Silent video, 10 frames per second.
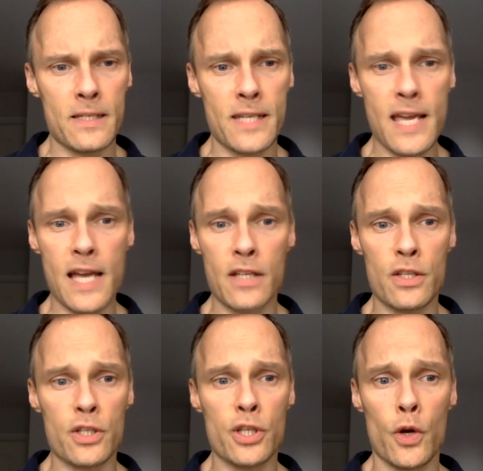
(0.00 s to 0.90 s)
yeah,
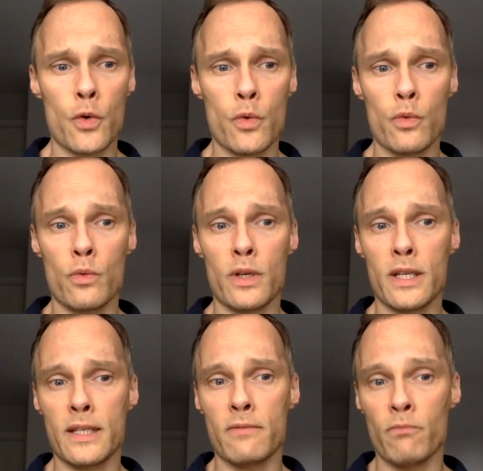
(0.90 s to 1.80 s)
so.
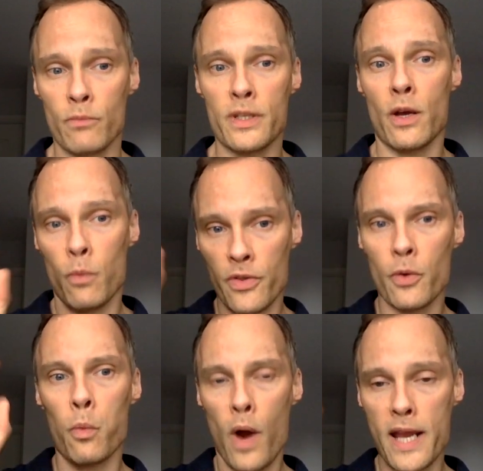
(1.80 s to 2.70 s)
With the
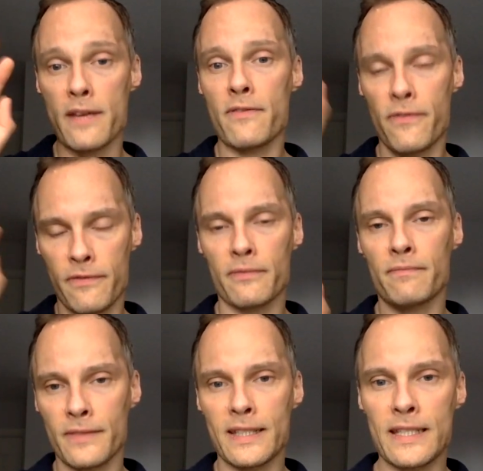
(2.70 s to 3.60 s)
wave,
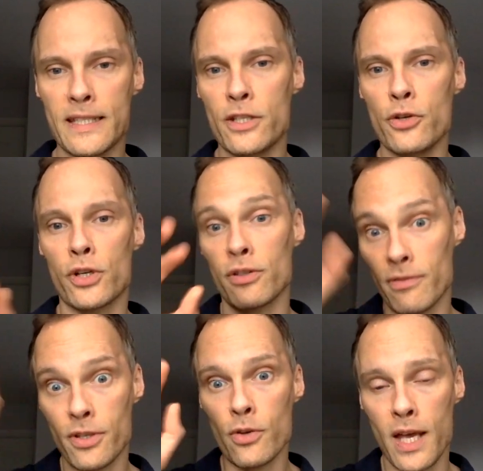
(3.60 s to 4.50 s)
you can
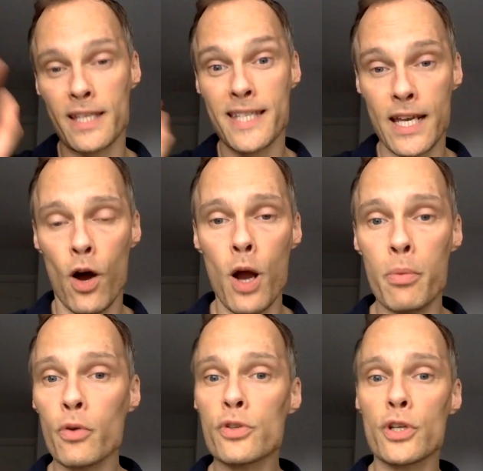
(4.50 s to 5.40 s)
do that to say hi, but
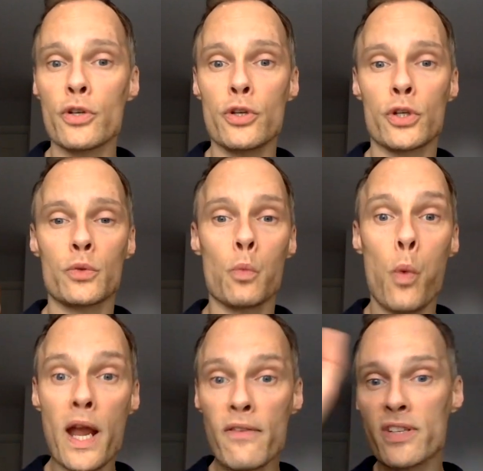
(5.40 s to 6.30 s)
also you can
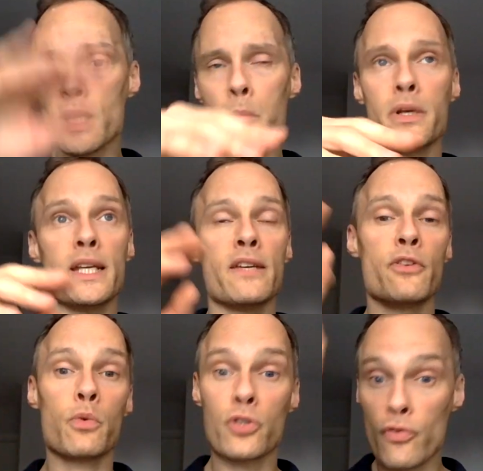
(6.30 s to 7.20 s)
wave somebody if
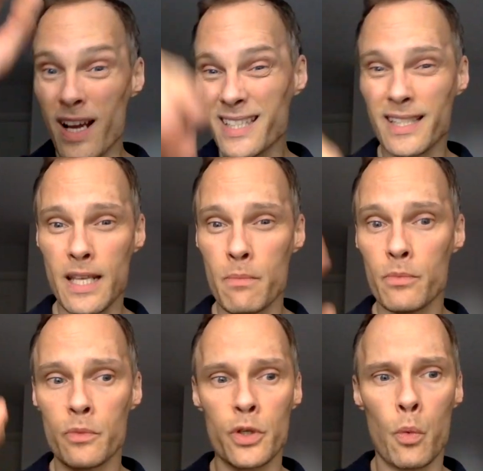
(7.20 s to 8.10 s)
you're directing them.
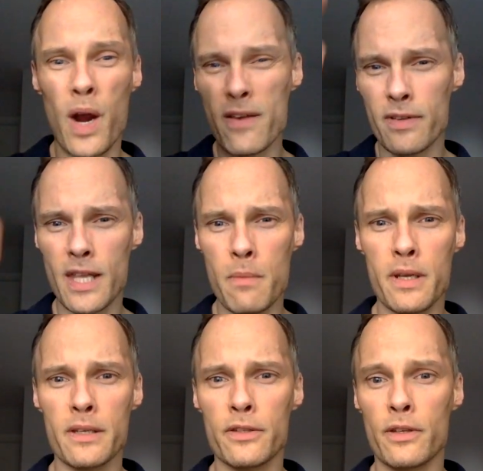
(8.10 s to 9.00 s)
You're waving them
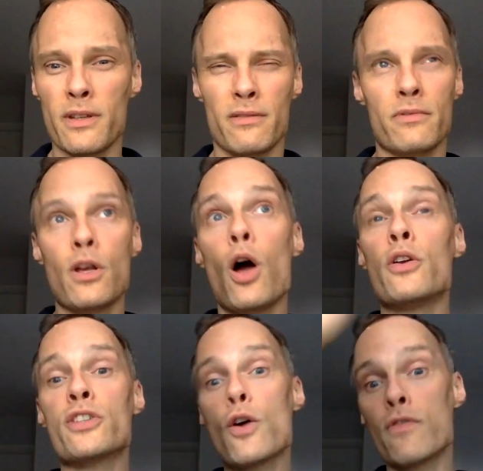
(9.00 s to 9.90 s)
in
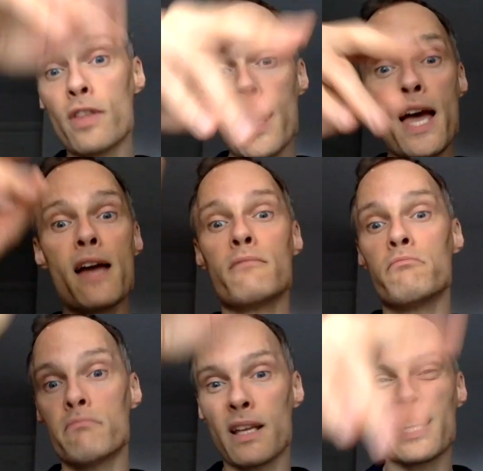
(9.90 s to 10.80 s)
it's over there.
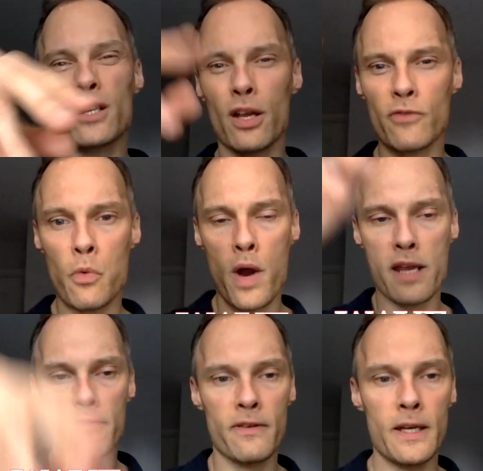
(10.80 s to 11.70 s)
That's kind of a
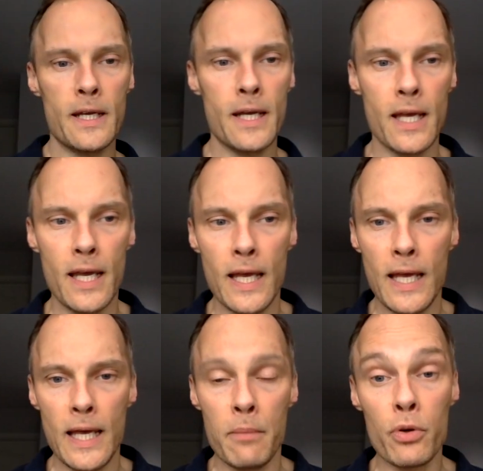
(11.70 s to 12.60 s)
wave.
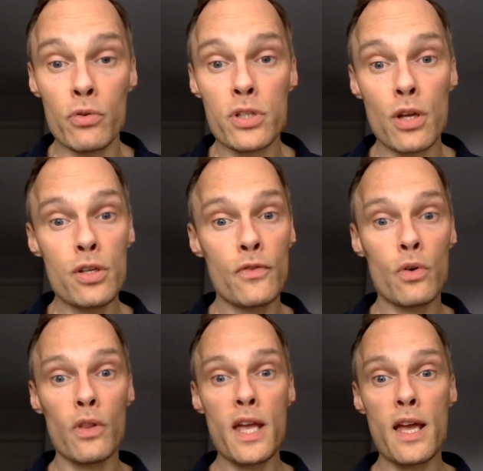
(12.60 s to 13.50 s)
But also you've
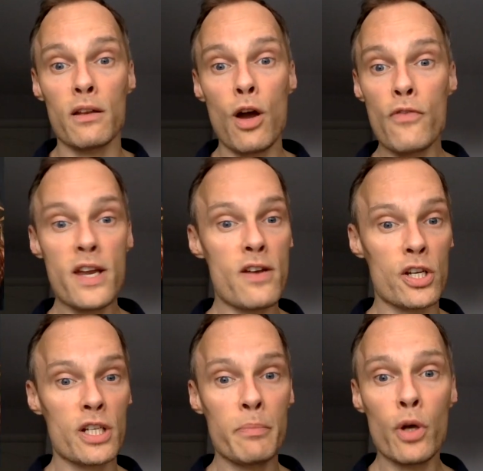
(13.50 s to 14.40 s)
got there, over here
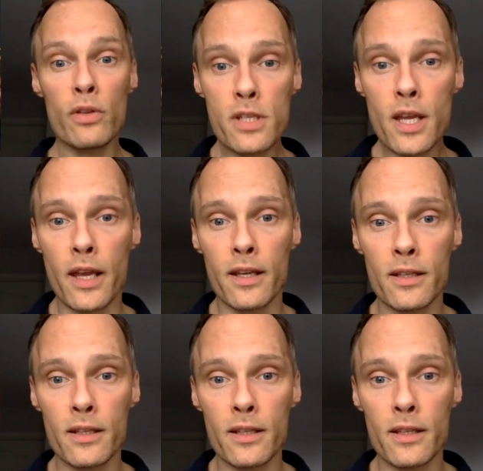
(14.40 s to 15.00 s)
actually, Beyonce.